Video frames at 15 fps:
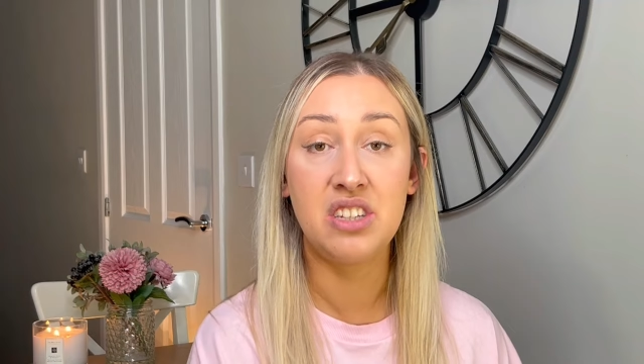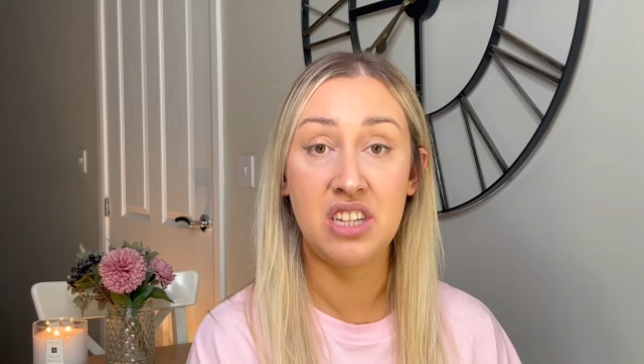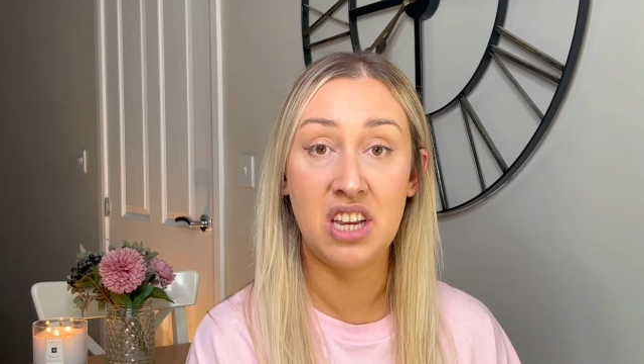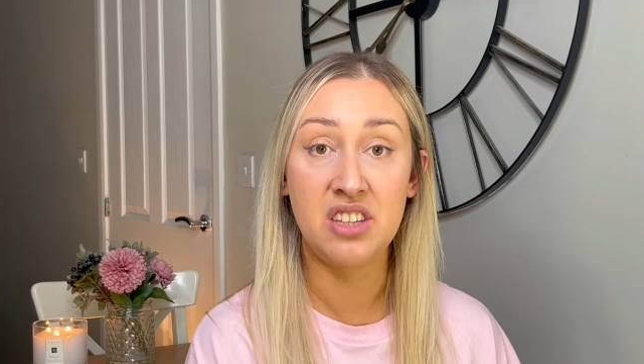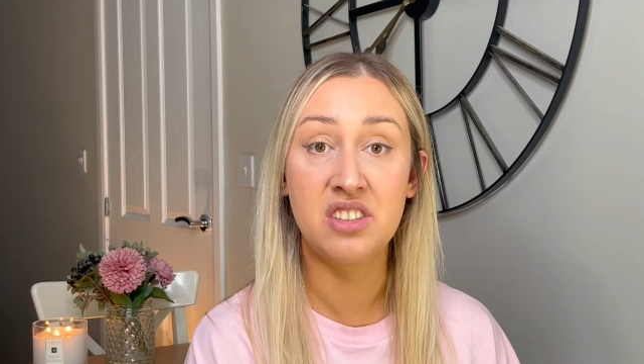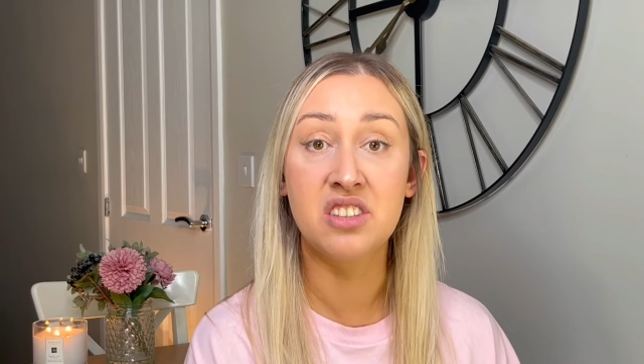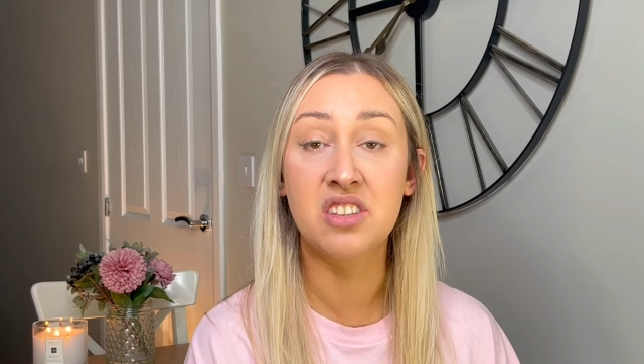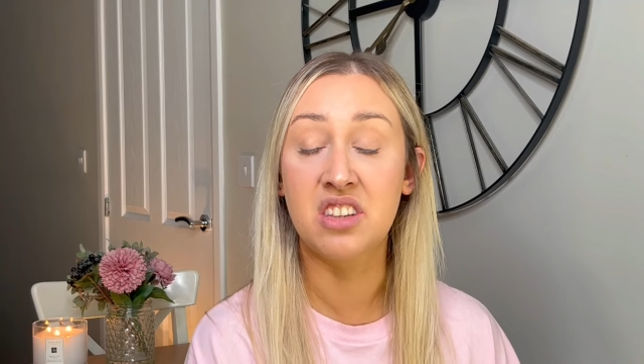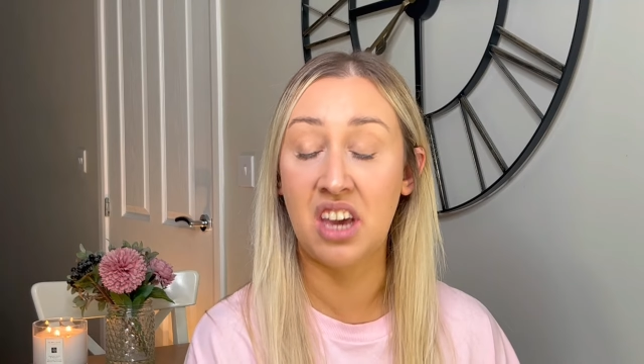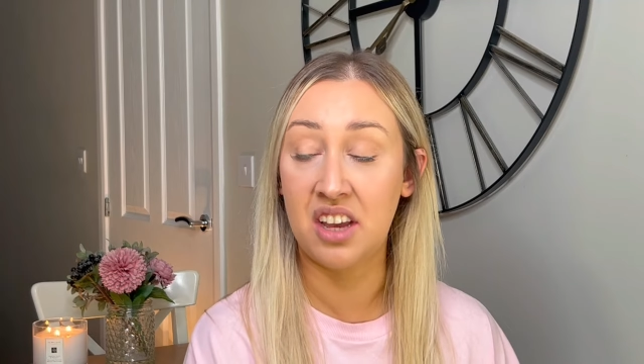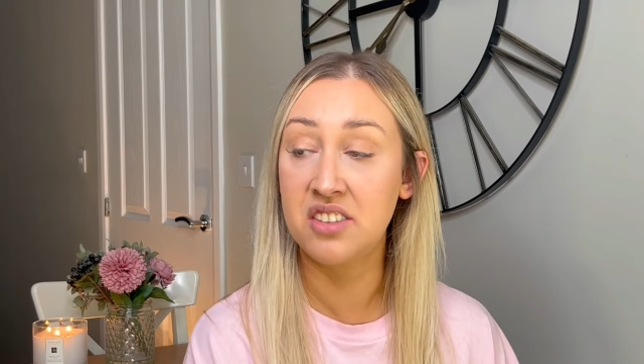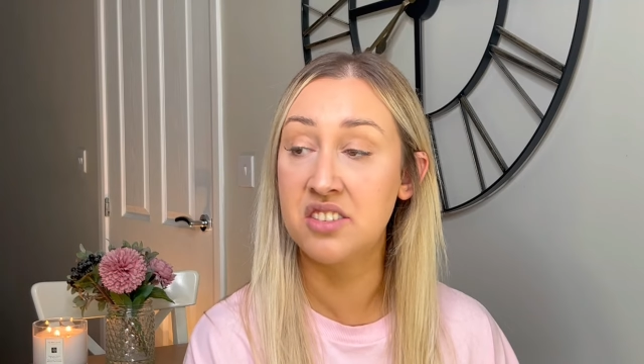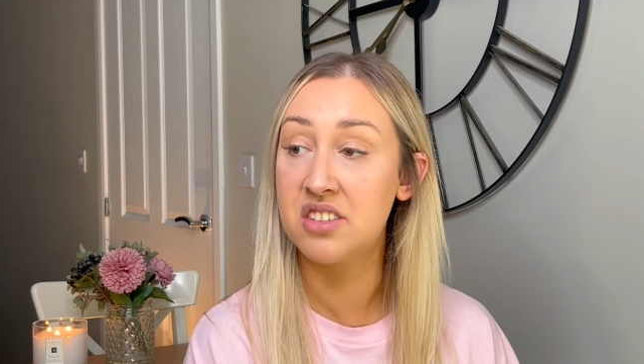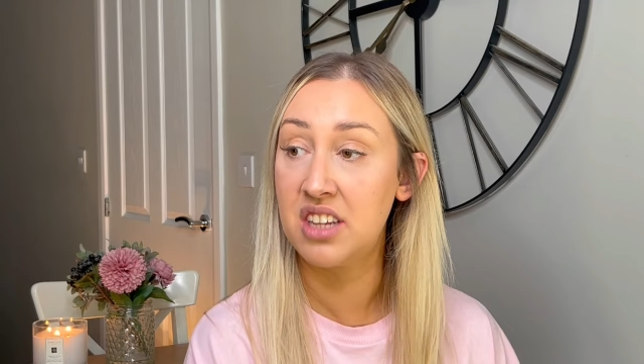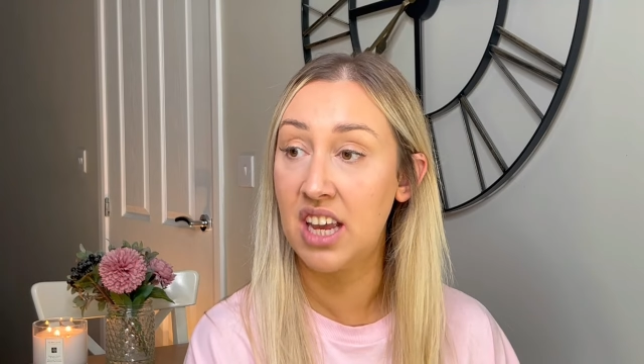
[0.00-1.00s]

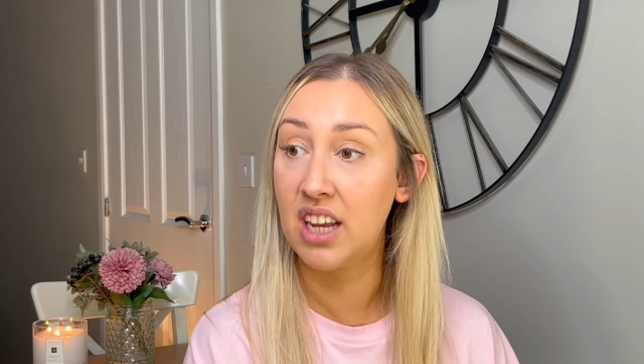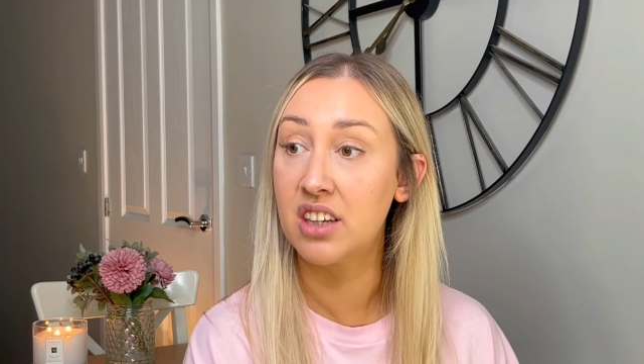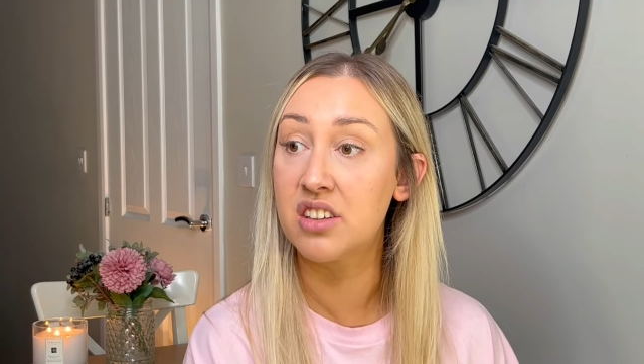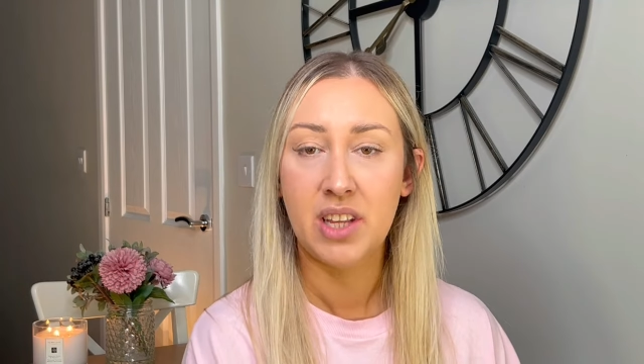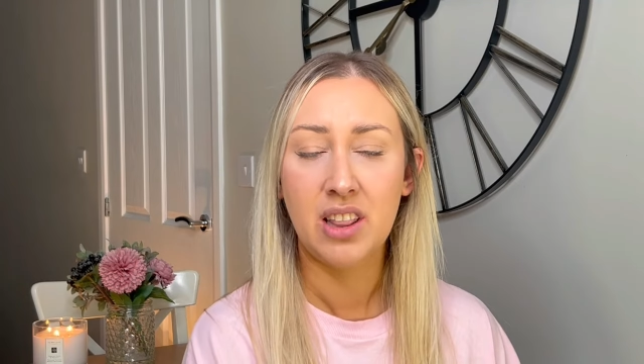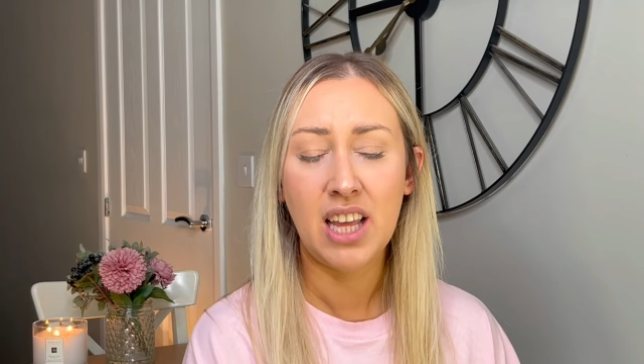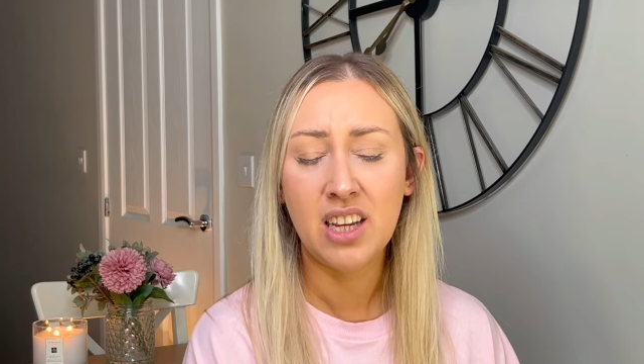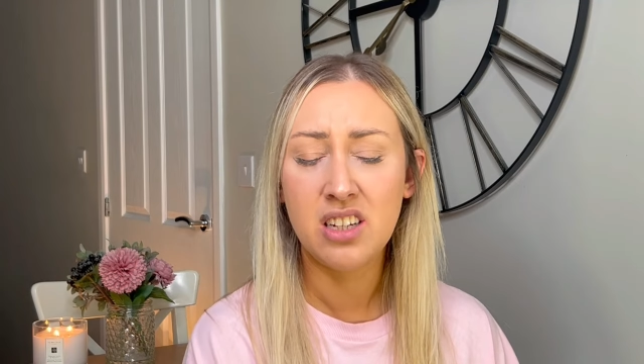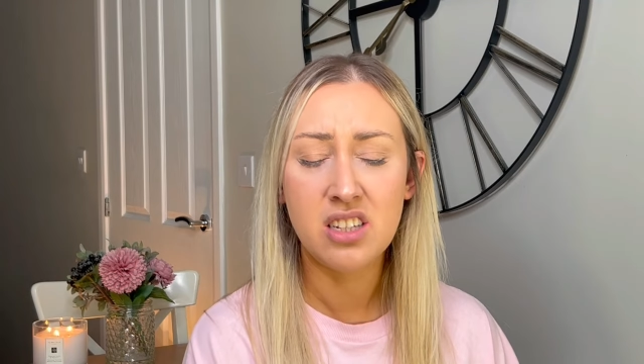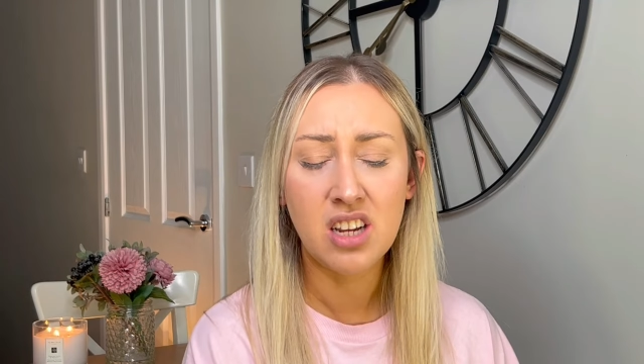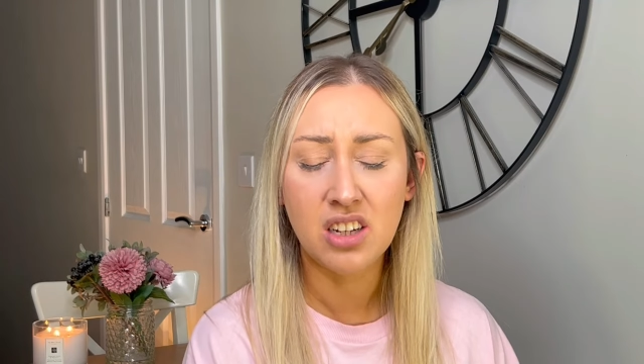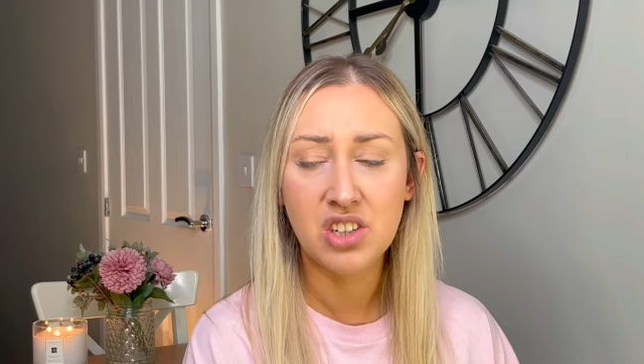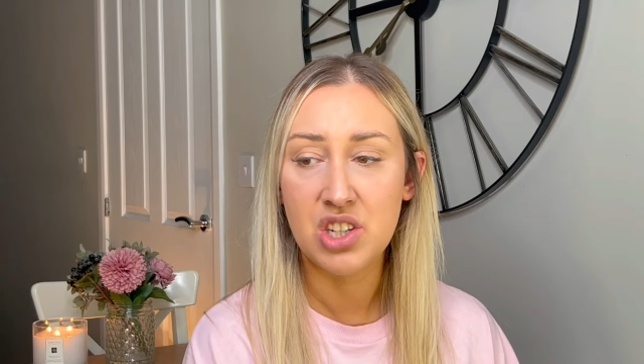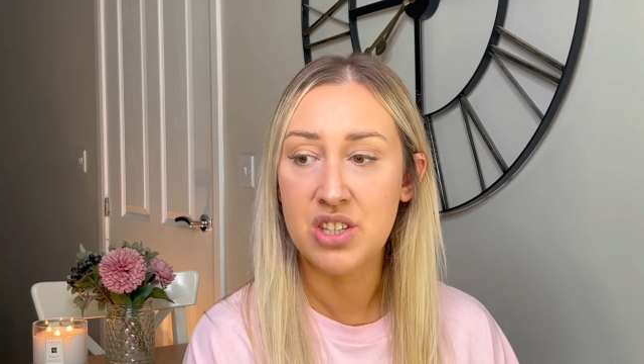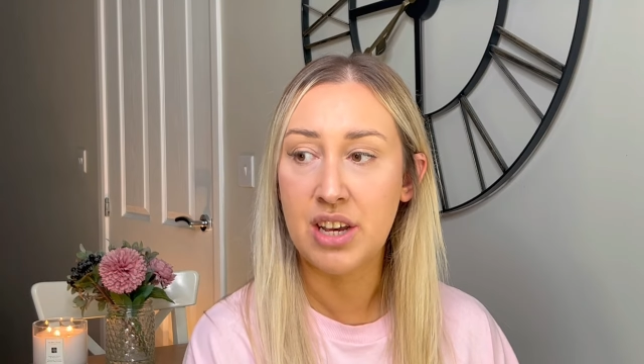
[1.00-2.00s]
disgusting. Like,
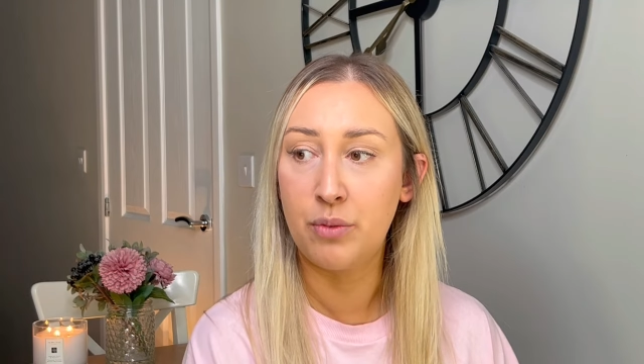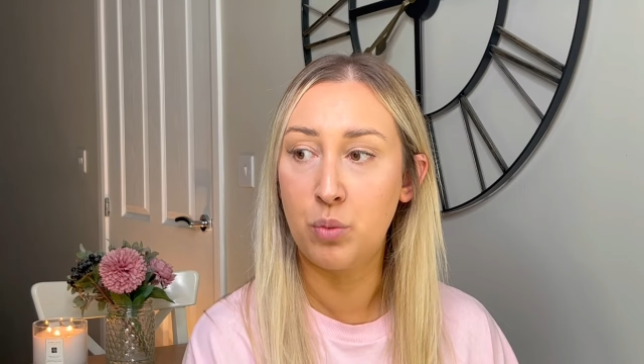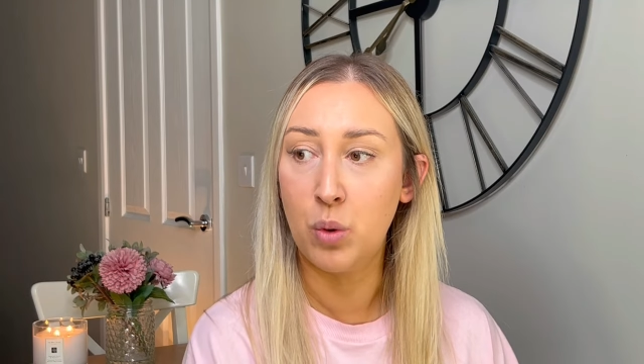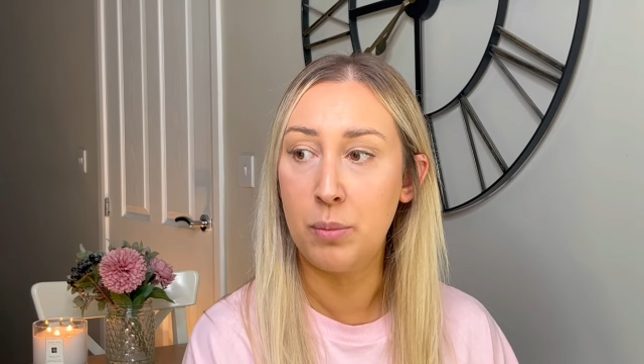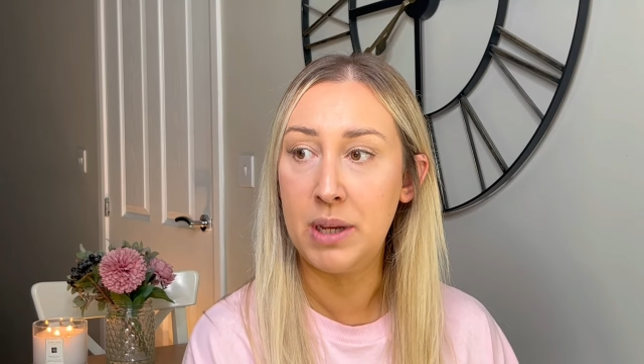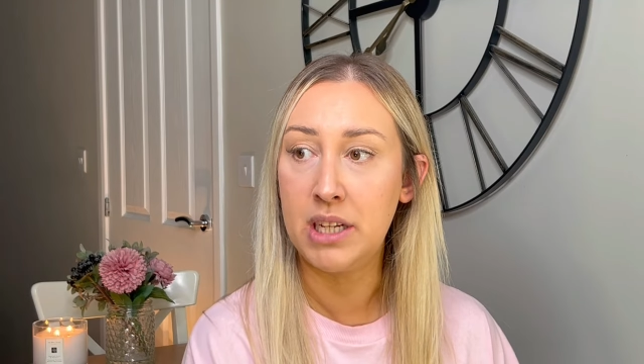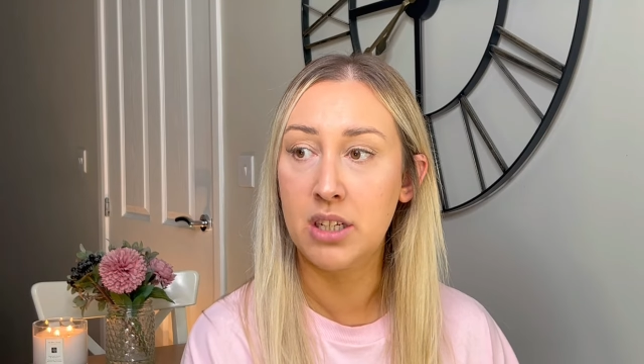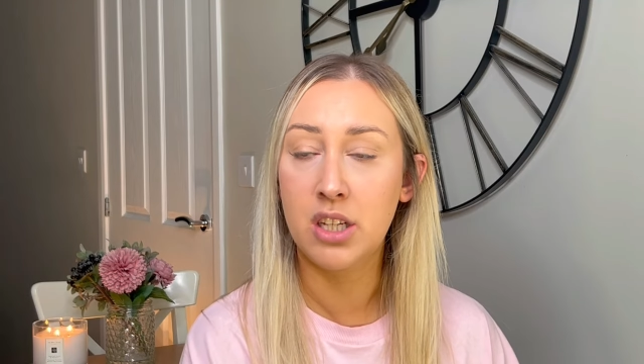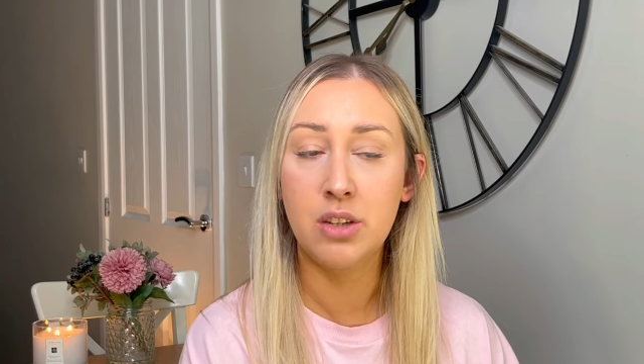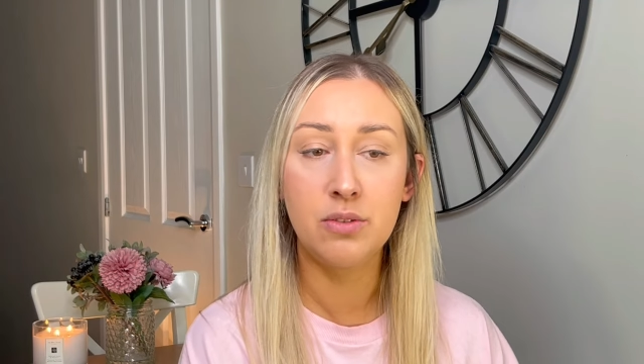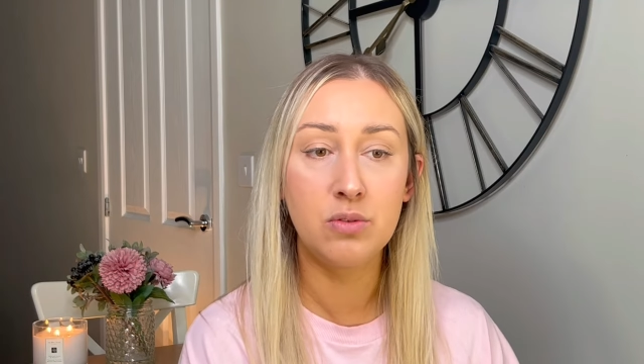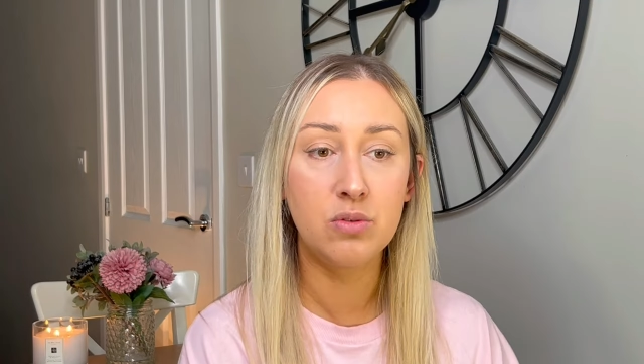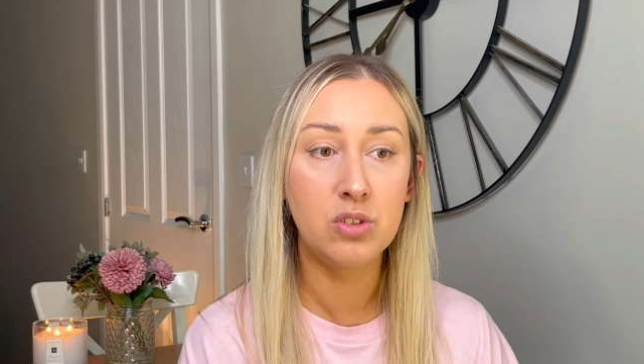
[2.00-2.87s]
conduct yourself, woman.